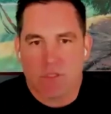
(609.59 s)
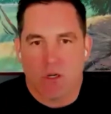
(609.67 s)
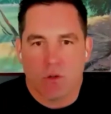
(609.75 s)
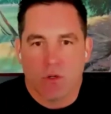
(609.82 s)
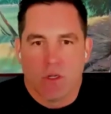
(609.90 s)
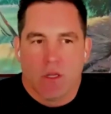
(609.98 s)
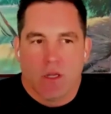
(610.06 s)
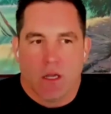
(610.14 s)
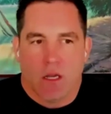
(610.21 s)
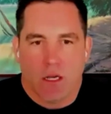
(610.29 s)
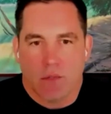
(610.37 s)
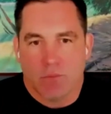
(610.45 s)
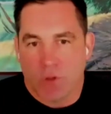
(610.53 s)
So
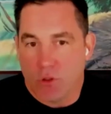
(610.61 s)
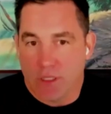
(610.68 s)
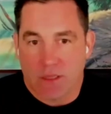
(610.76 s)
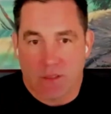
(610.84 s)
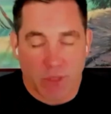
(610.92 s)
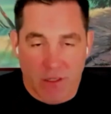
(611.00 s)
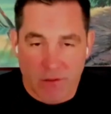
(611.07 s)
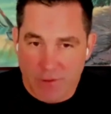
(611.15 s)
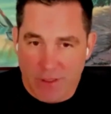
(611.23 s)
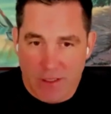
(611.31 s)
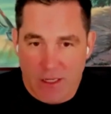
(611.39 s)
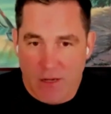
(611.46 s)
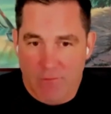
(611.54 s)
um, you get the
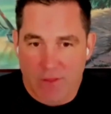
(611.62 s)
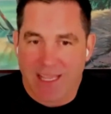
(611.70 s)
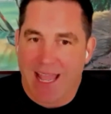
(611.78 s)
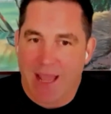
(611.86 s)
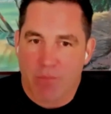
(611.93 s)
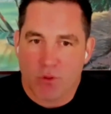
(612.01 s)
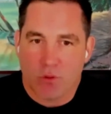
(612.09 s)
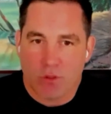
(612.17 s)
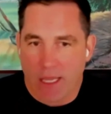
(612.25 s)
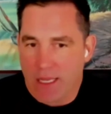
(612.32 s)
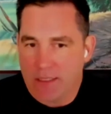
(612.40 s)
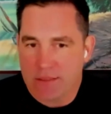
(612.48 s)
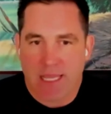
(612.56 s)
benefit of the capital
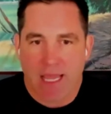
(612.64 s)
gains,